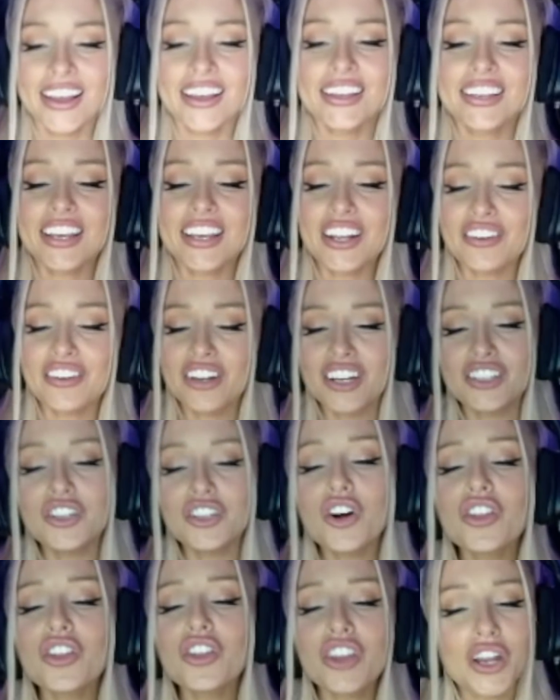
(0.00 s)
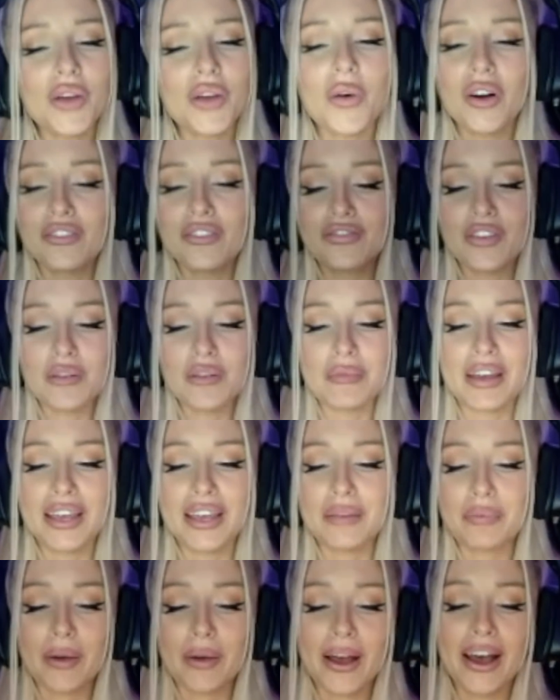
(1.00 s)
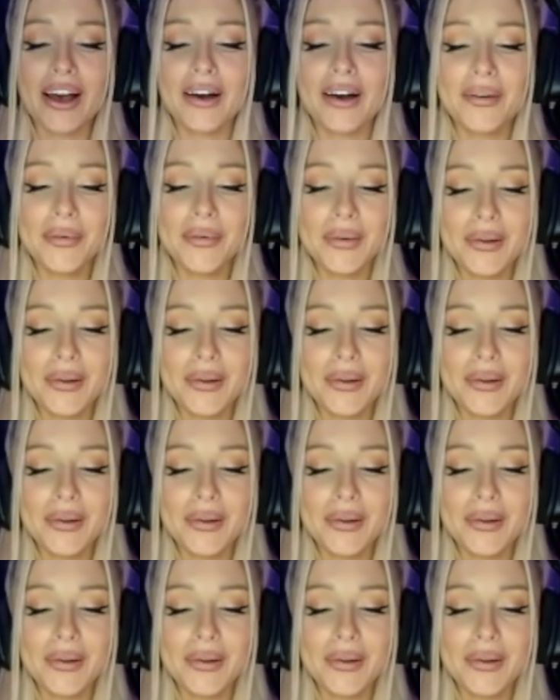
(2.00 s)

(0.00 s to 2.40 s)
Kieran, you're the only one for me, pal.